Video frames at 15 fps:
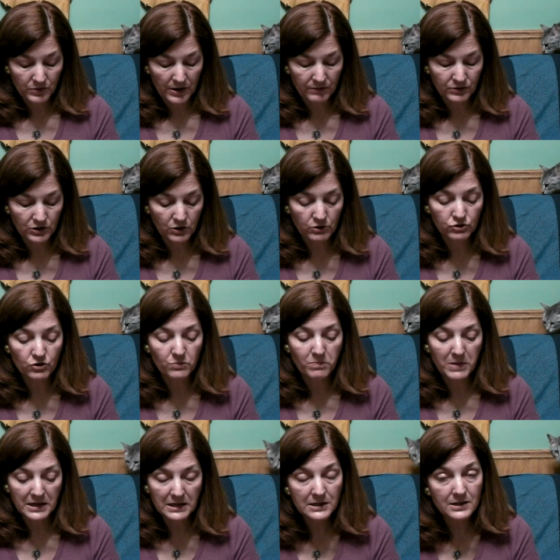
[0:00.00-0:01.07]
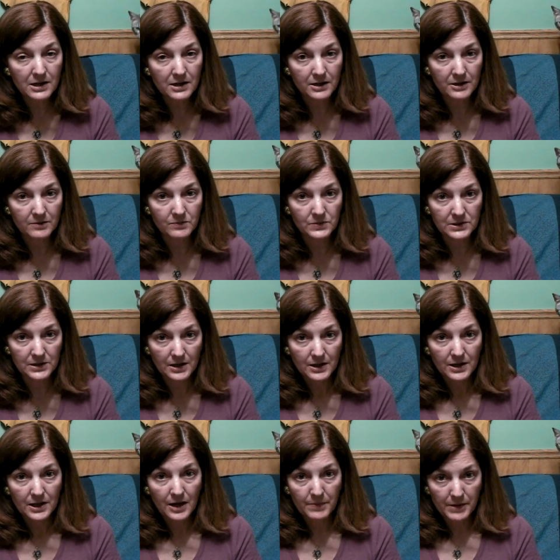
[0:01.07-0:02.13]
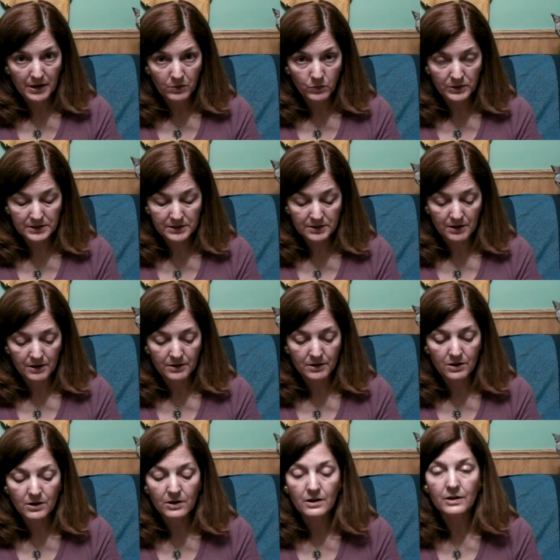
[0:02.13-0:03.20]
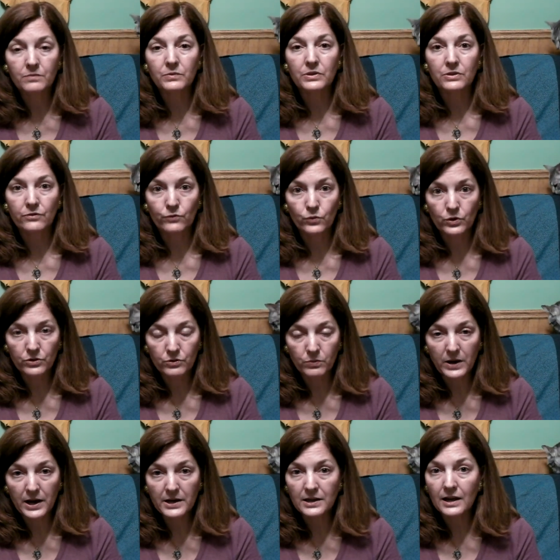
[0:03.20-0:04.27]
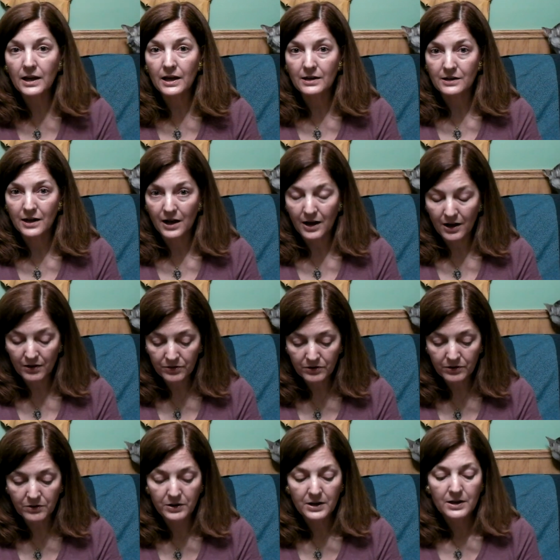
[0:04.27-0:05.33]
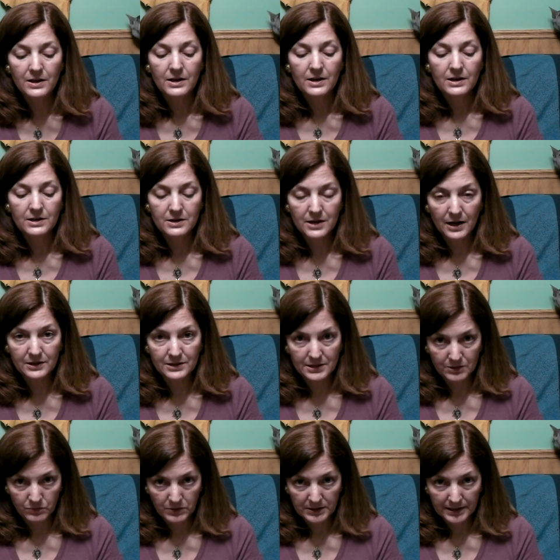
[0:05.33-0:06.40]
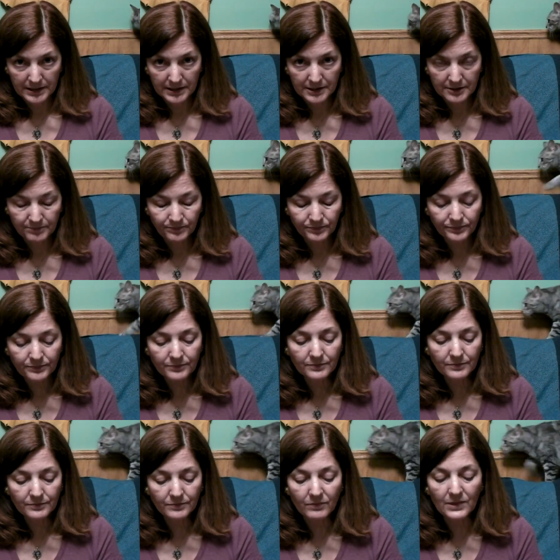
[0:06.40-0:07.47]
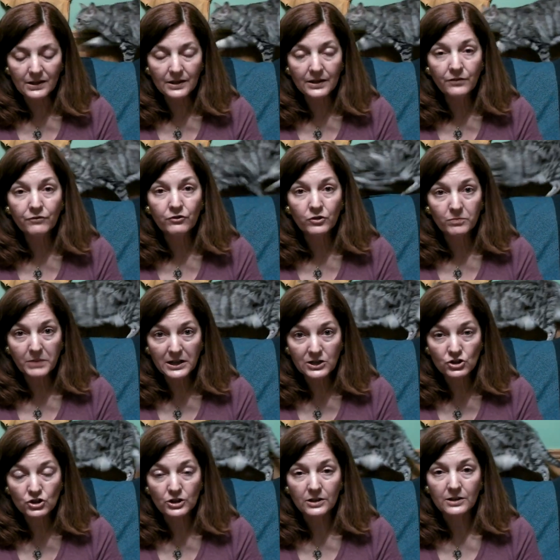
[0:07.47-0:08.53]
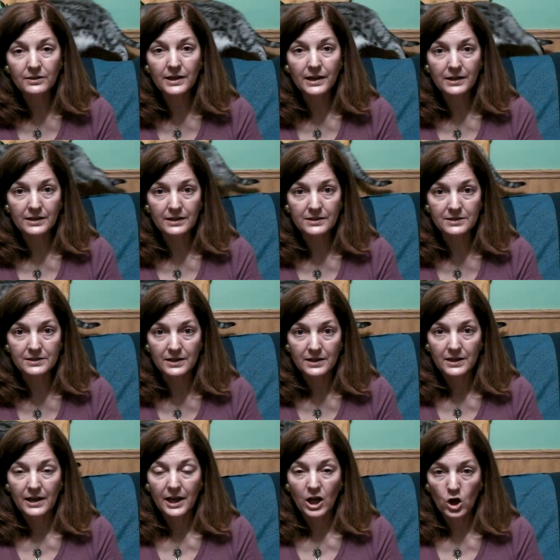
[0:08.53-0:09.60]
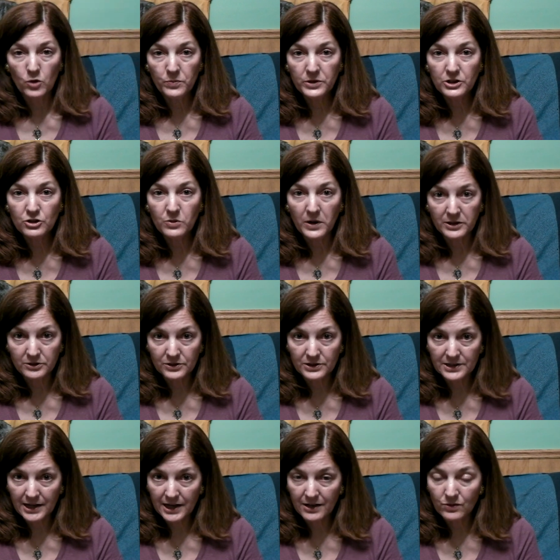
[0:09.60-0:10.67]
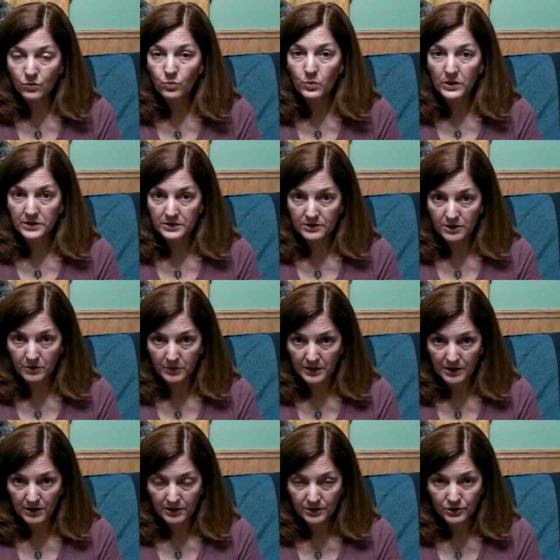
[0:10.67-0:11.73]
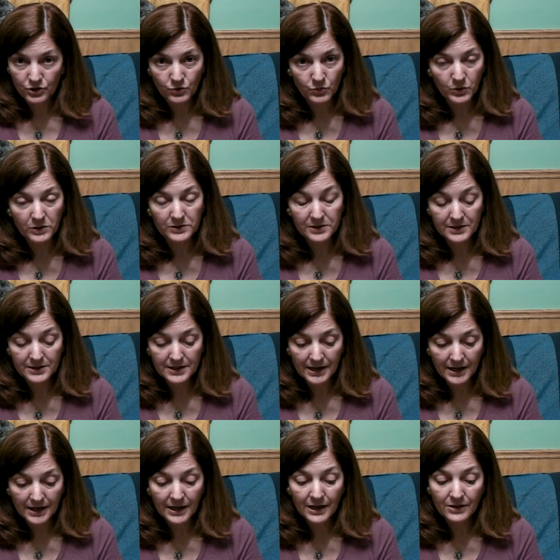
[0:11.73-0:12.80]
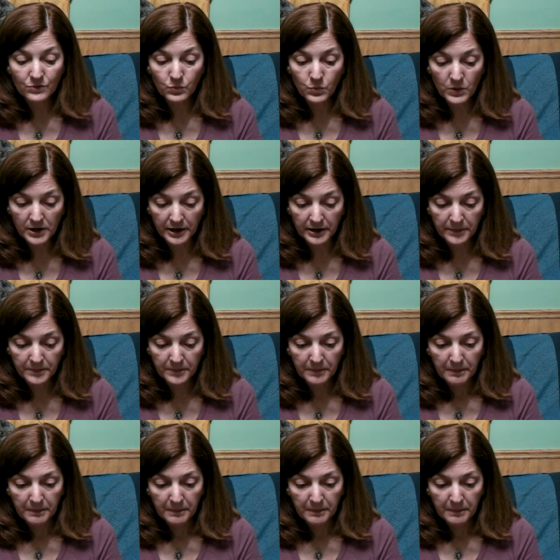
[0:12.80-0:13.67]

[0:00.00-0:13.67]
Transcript: I've told you many times about what's gone on with the Fourth Reich and other Nazi-related information that is helping you understand what is going on in your world today and why.